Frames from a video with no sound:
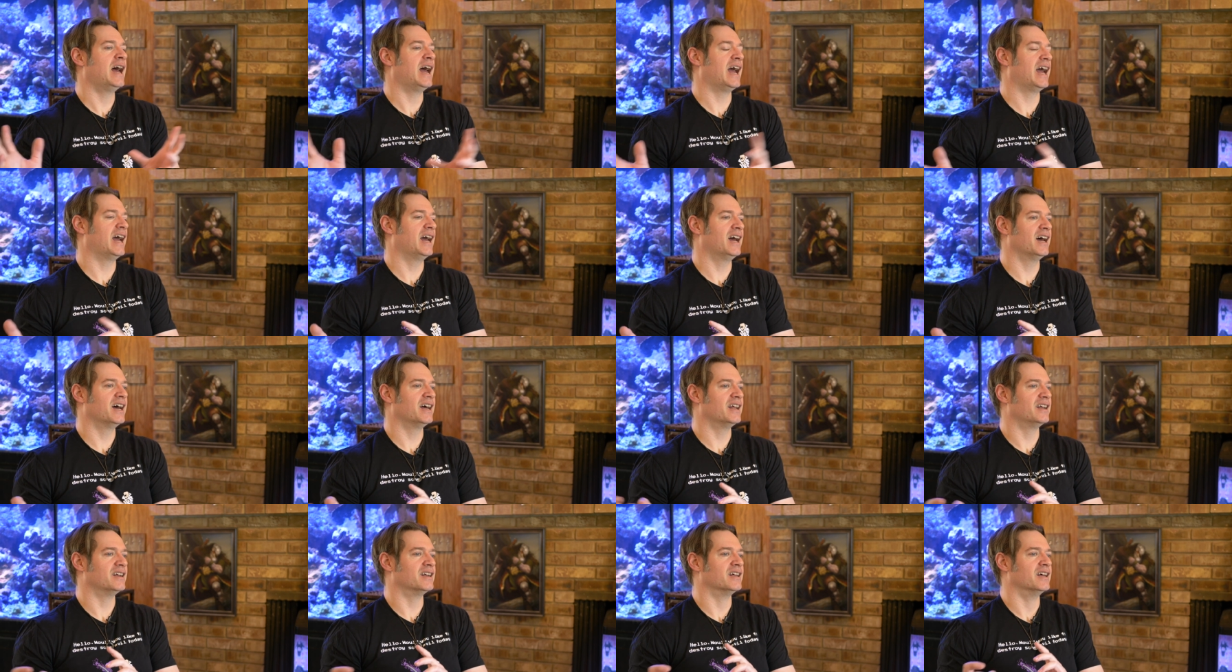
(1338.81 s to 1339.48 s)

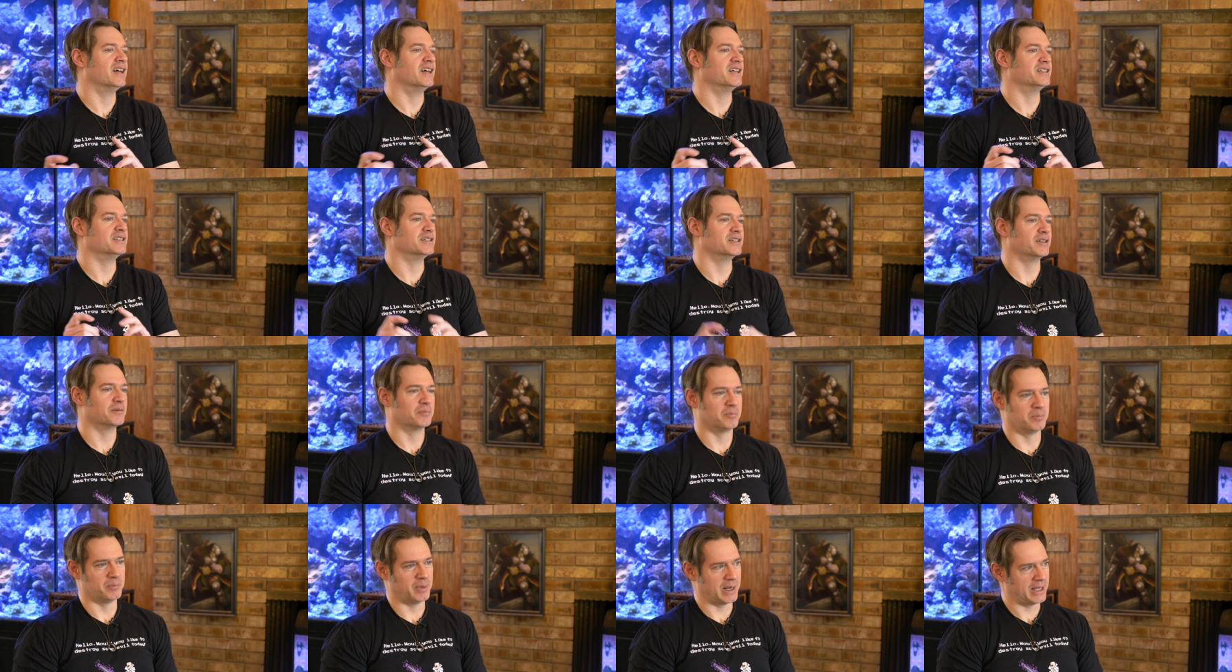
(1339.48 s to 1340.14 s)
and
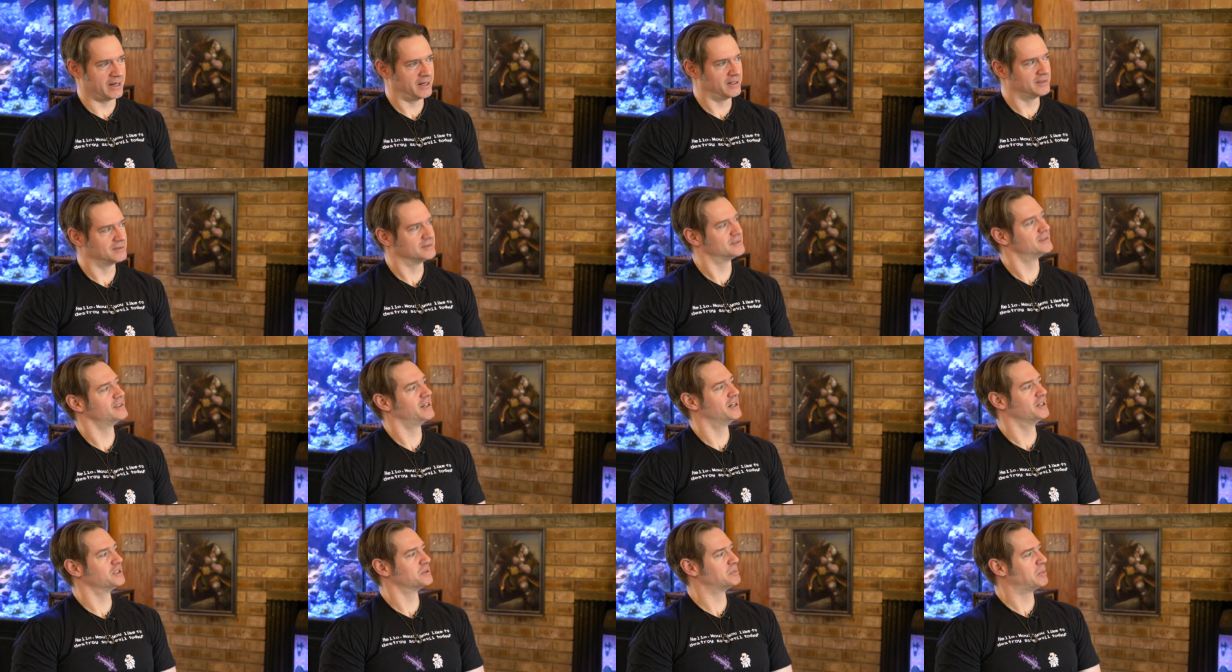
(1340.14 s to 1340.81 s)

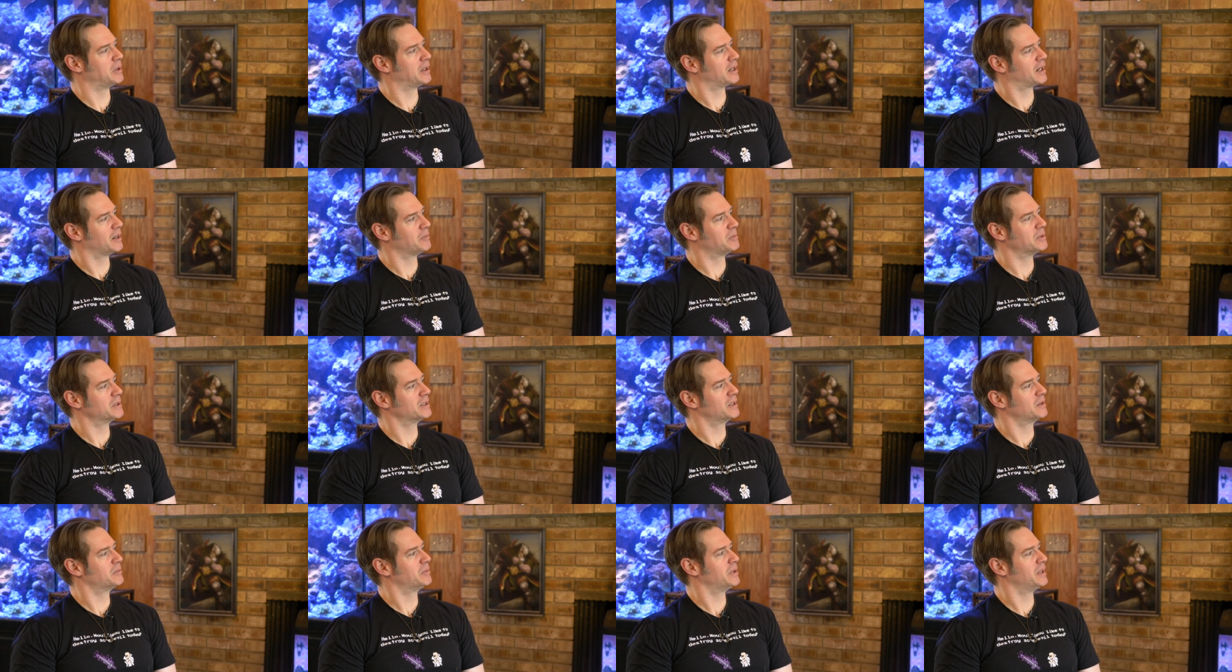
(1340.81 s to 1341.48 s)
Brandon's ears perk up
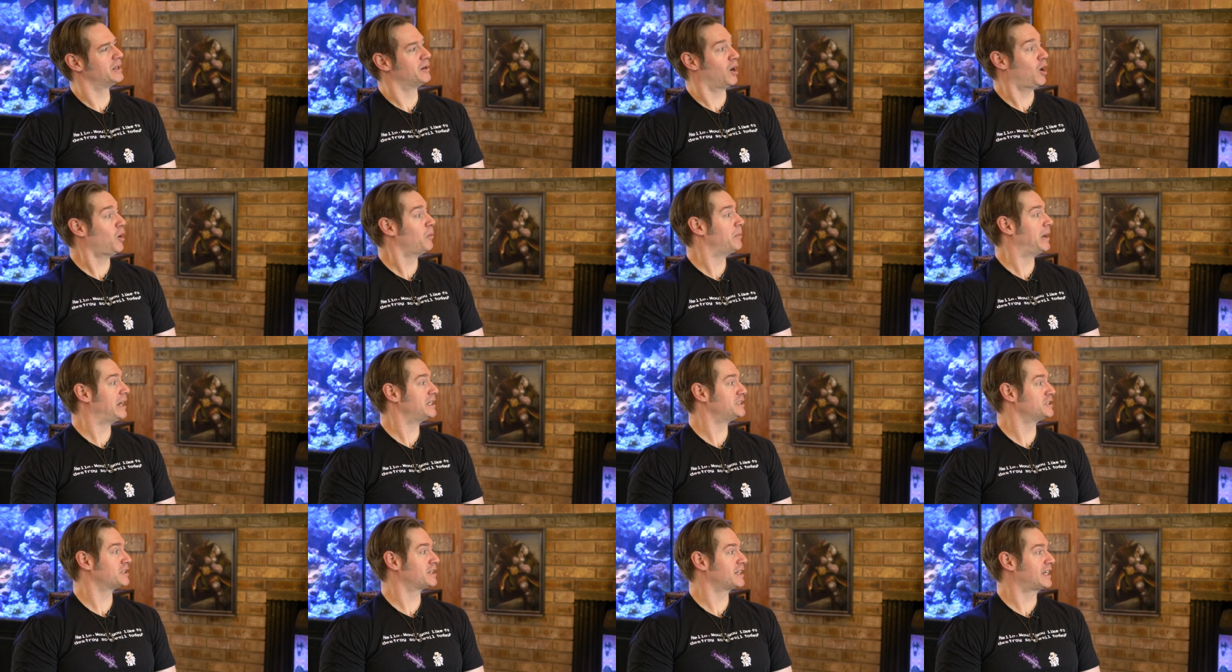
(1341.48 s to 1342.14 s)
a little bit. Oh,
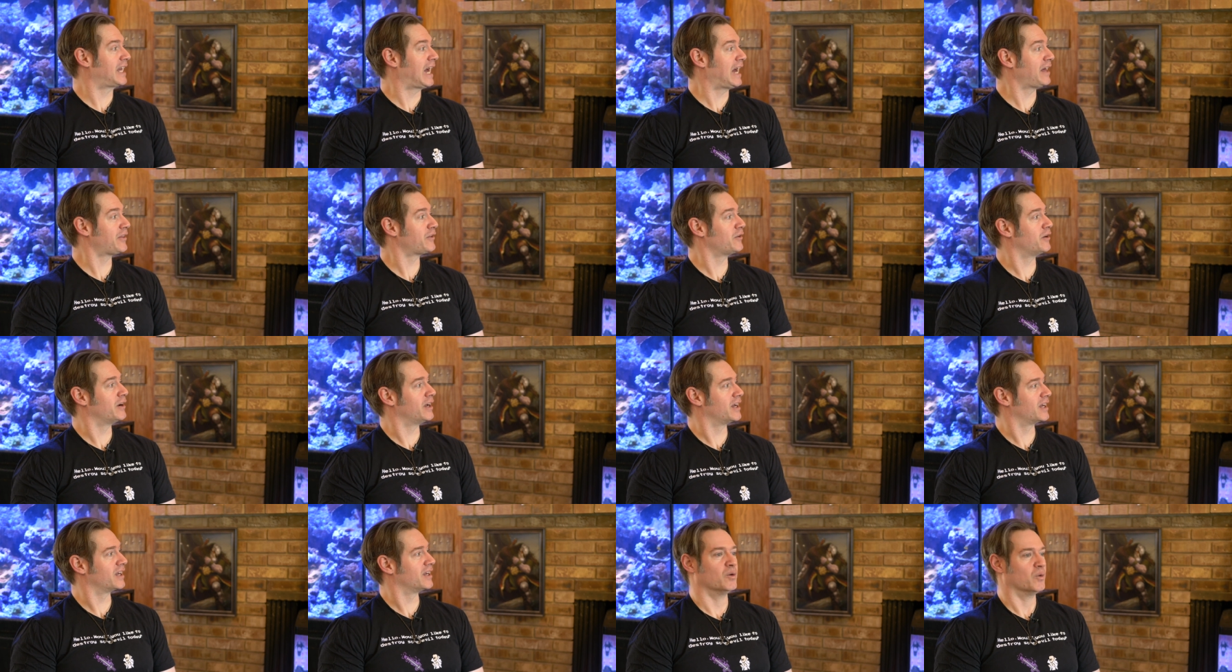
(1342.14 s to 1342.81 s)
Magic the
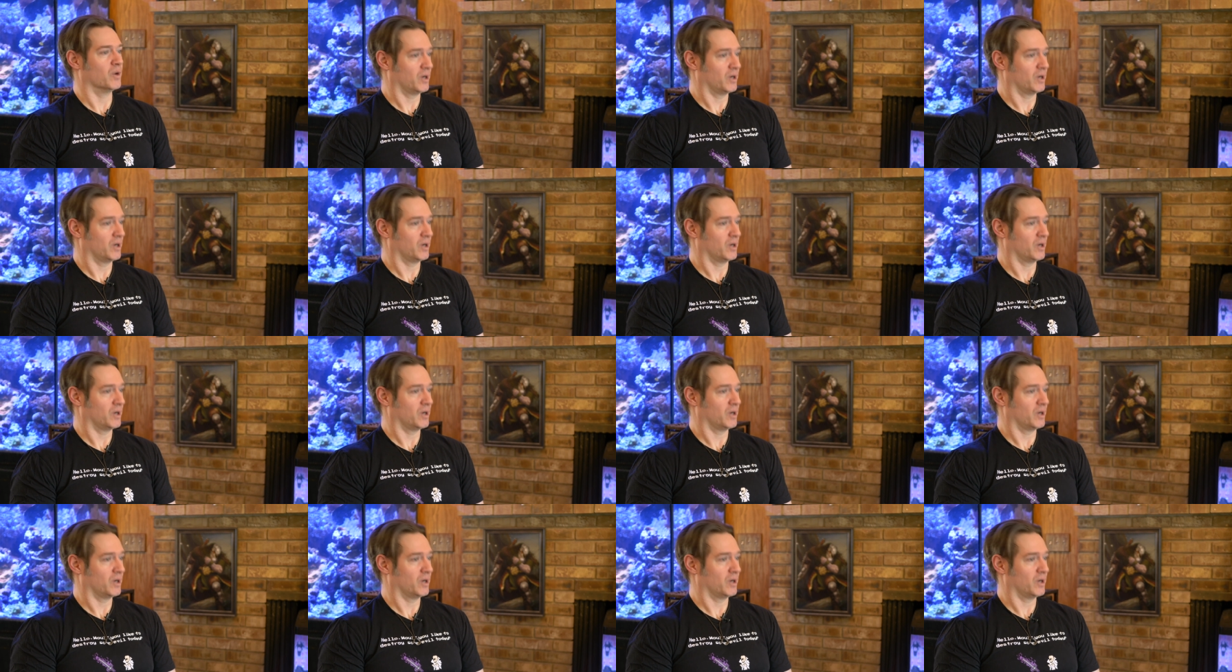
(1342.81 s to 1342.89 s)
Gathering.